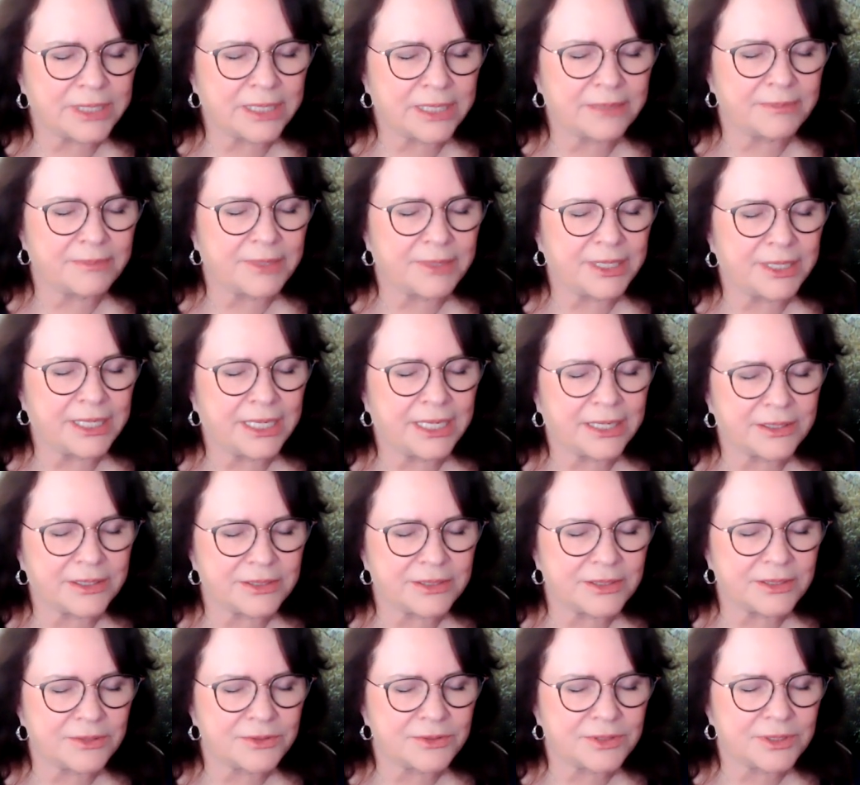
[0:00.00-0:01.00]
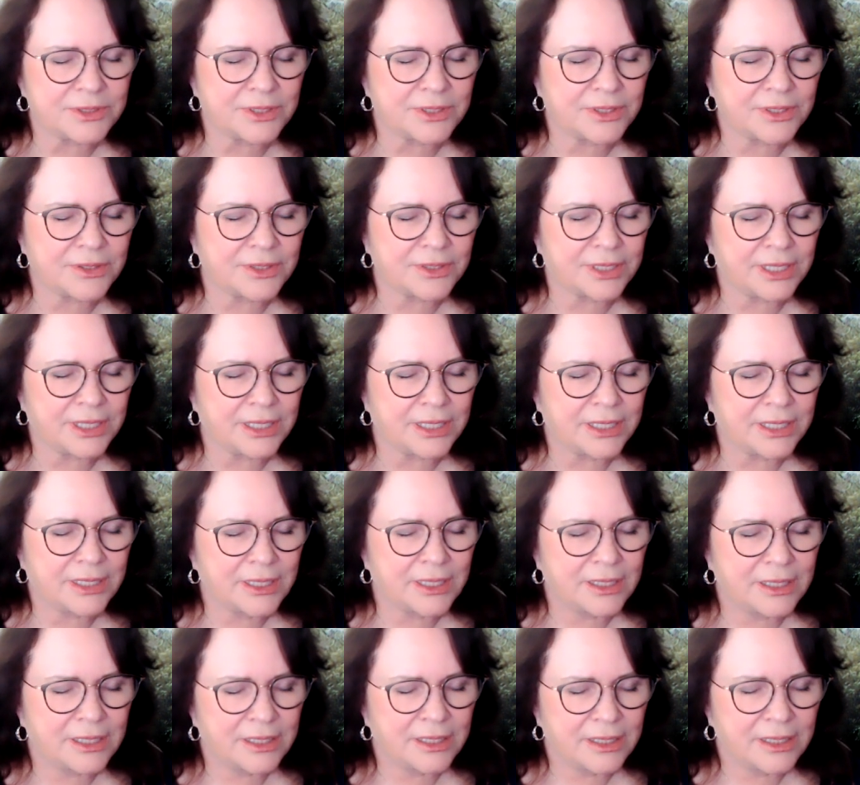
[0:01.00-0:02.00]
take money out of Social Security.
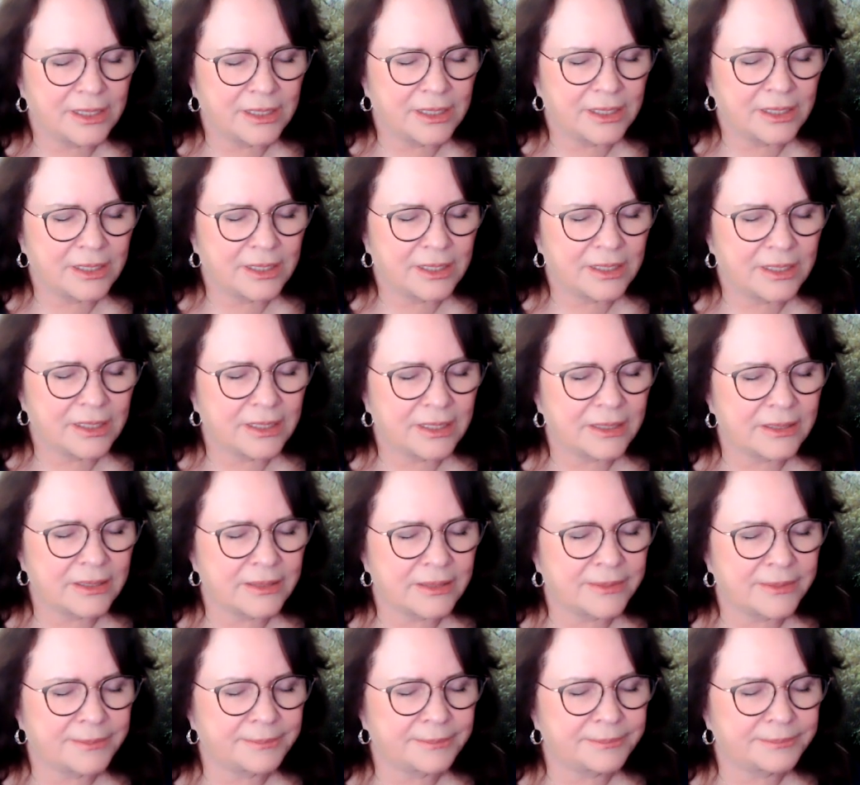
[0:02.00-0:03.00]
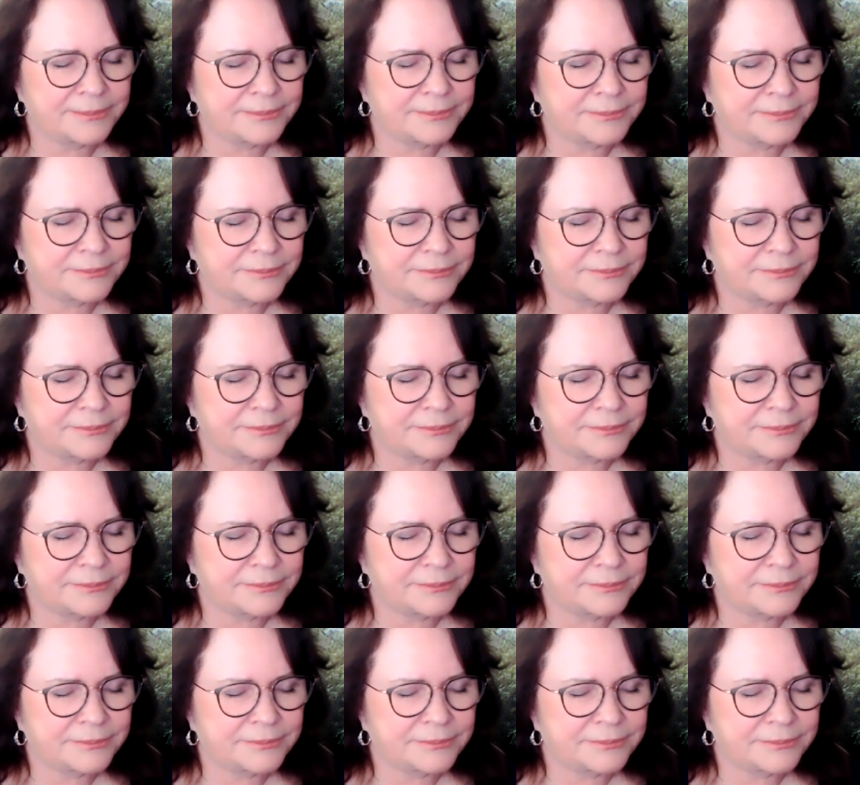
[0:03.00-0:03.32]
Um,